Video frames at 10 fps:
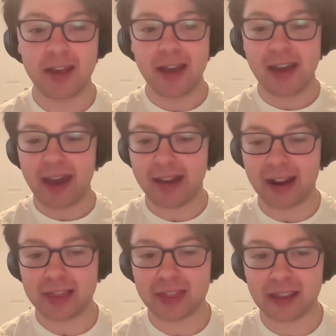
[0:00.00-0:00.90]
Mm-hmm. And
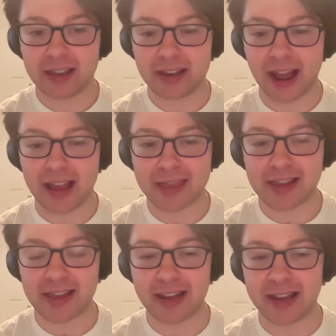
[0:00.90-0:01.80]
I think
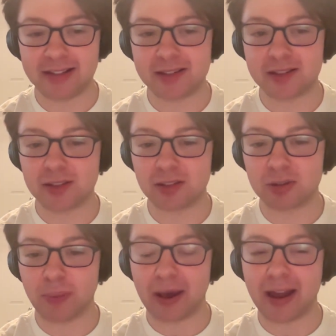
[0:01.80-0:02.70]
it hits the
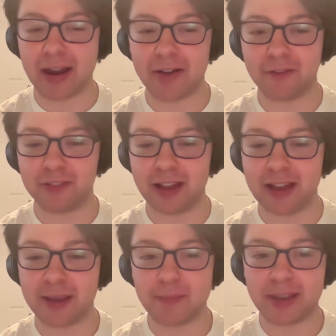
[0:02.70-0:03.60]
spot of
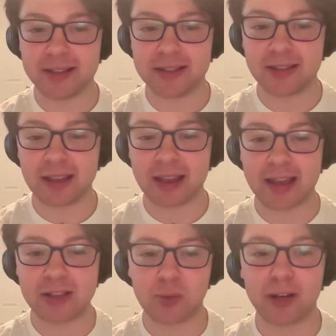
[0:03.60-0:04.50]
like it's
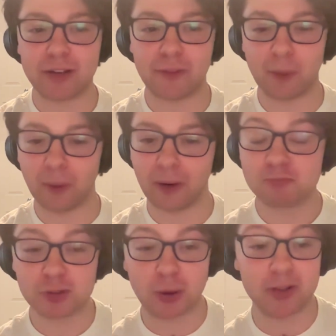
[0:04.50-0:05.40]
A24,
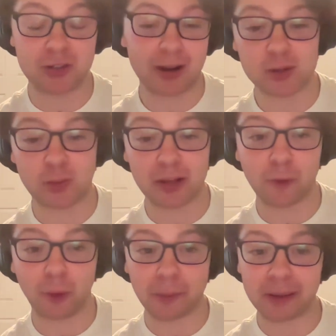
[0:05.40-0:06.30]
so it's your
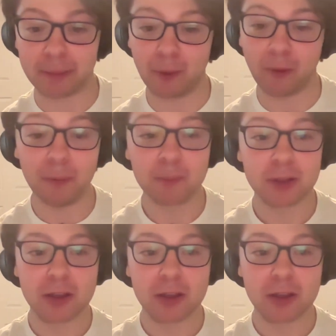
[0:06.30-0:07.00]
A24 people,